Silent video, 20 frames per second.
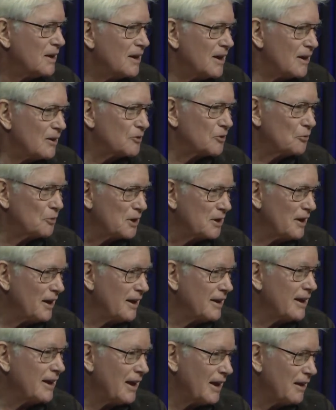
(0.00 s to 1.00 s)
So we
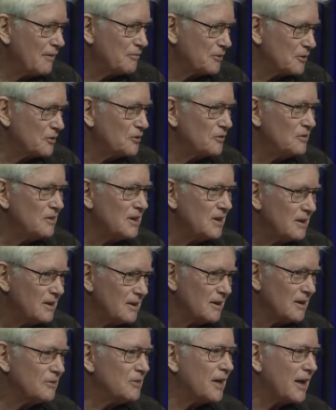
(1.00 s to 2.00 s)
kind of have to sneak
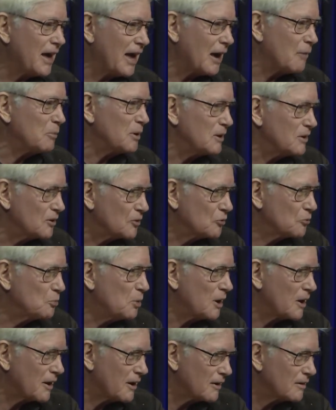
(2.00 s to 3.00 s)
in the happiness
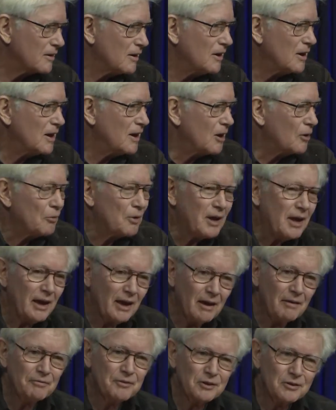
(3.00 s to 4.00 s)
part. We
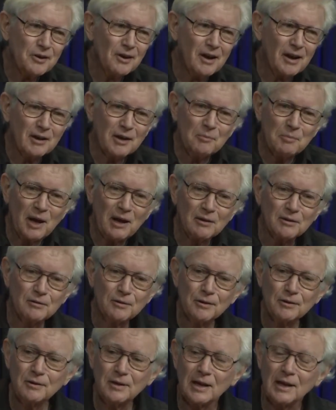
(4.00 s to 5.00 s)
have to talk about
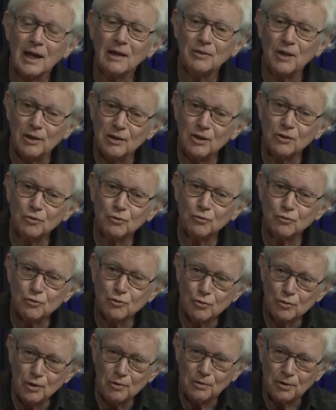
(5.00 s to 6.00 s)
learning, and it is
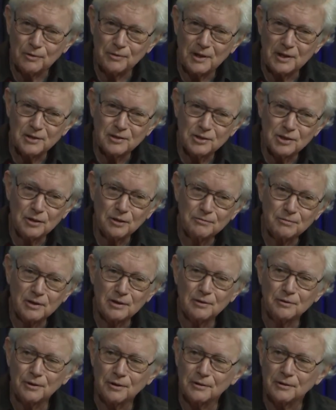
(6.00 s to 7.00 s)
true that
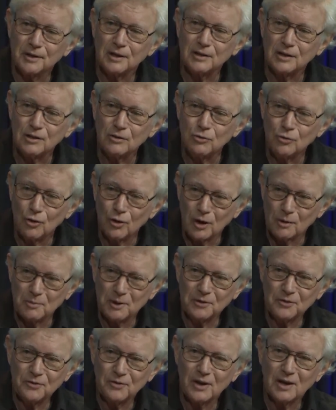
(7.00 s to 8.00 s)
children learn an
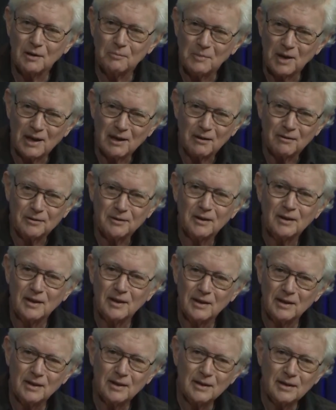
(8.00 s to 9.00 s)
enormous amount
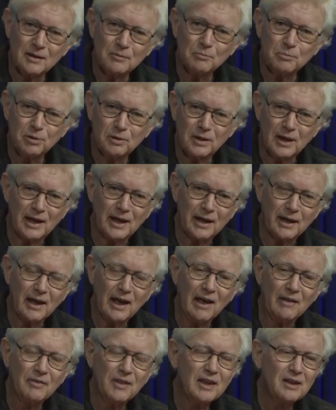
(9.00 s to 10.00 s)
in play.
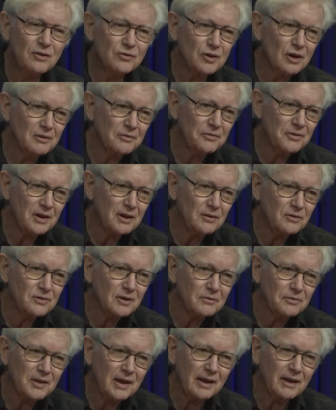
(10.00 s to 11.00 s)
And these are things
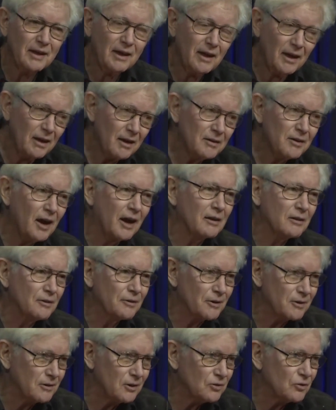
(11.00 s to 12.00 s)
that they cannot
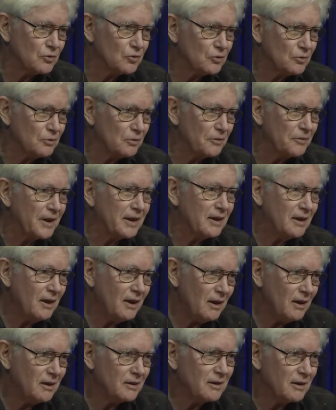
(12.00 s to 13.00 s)
learn in school. They
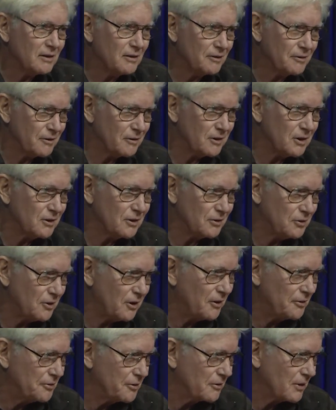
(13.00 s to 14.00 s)
cannot learn in
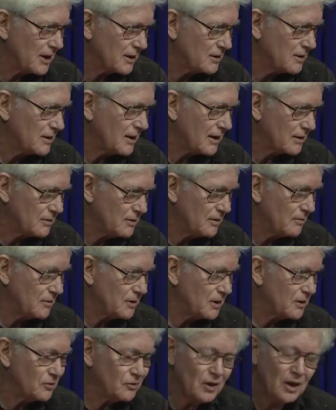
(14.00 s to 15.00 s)
adult-directed
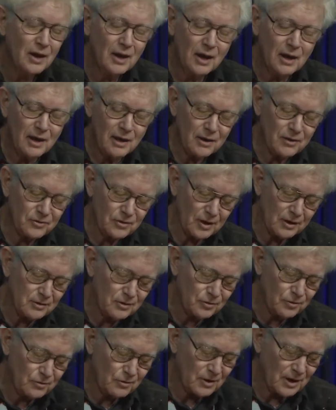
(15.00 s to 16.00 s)
activities, as I
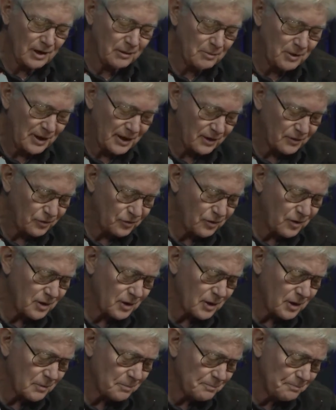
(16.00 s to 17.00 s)
described last
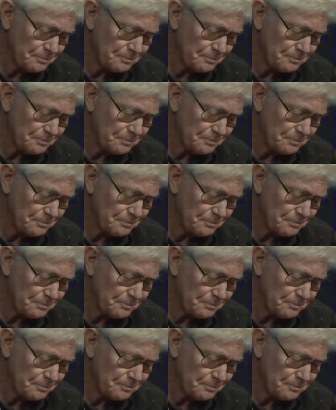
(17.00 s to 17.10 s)
time.